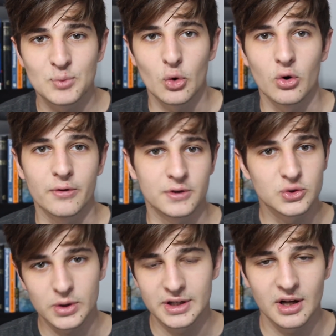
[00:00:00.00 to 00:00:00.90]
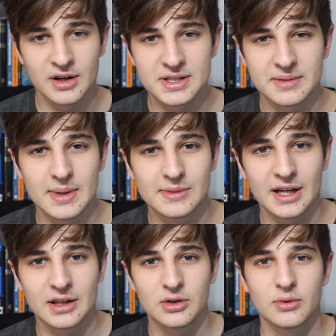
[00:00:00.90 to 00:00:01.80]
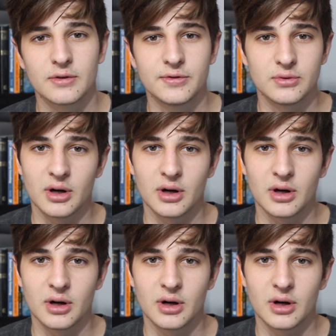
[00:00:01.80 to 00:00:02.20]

or for $20, then maybe I could do it a few